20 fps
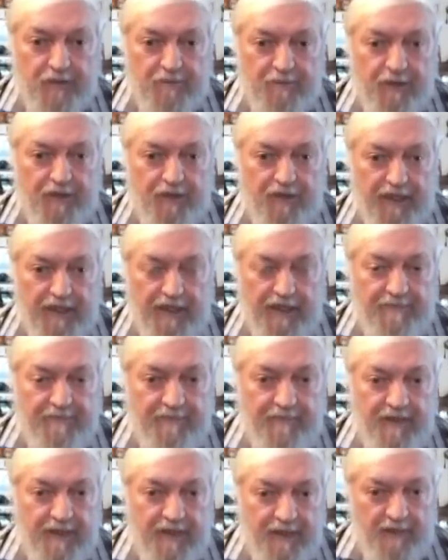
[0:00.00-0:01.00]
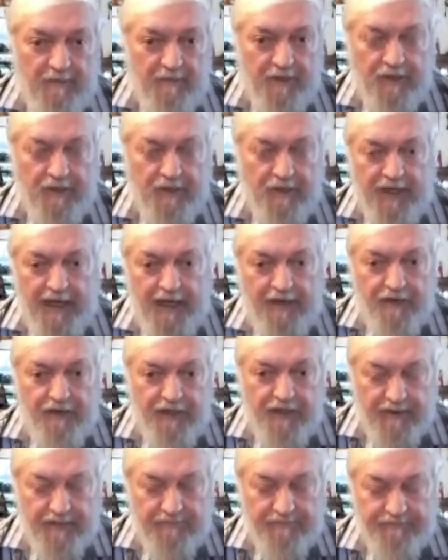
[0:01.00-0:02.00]
birth date. We turn 100
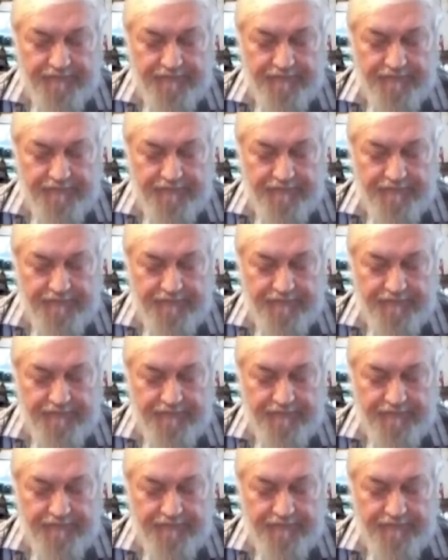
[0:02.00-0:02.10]
in